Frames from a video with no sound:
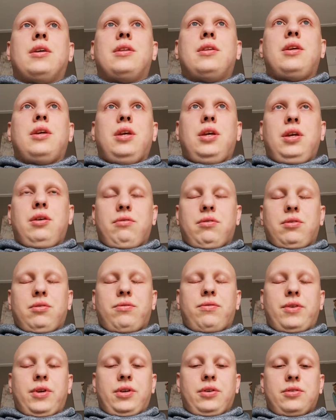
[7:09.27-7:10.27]
the evil
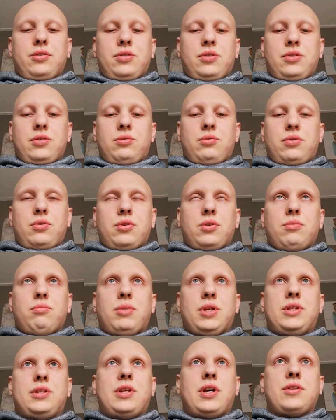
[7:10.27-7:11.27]
things in the world,
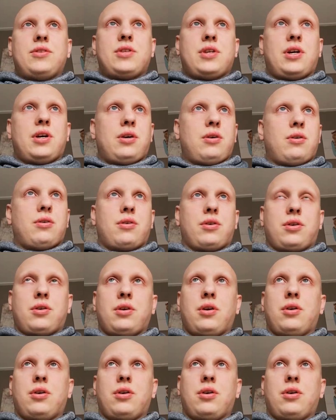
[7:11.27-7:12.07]
but that's how